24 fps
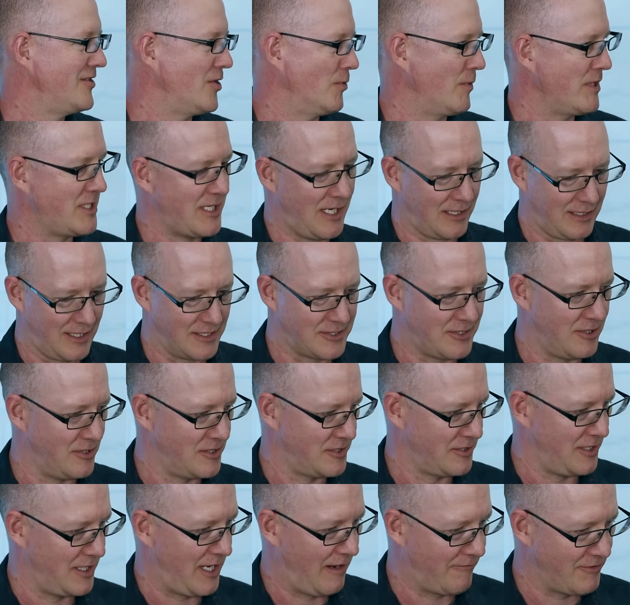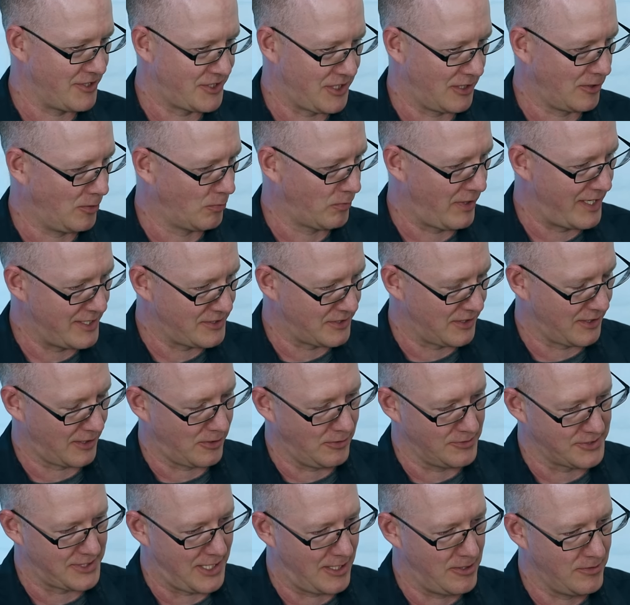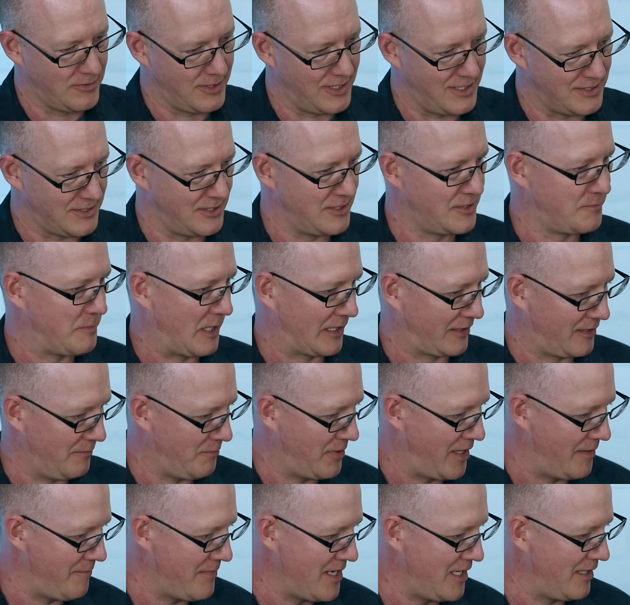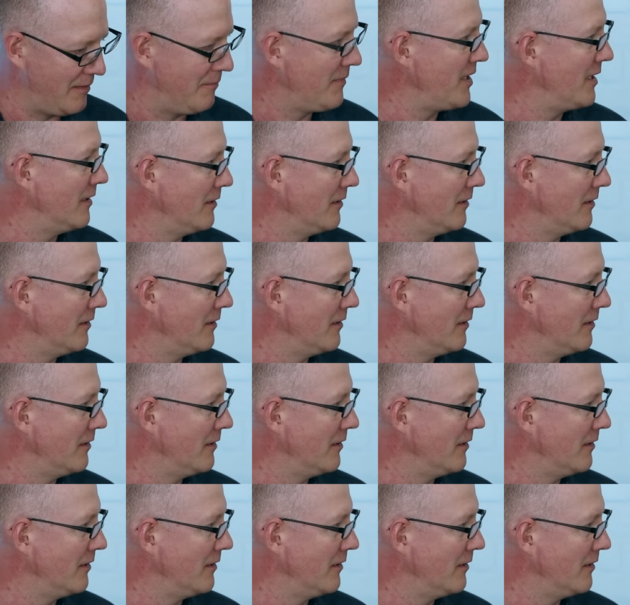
So we take that seriously. Every single razor that goes out is inspected by me and me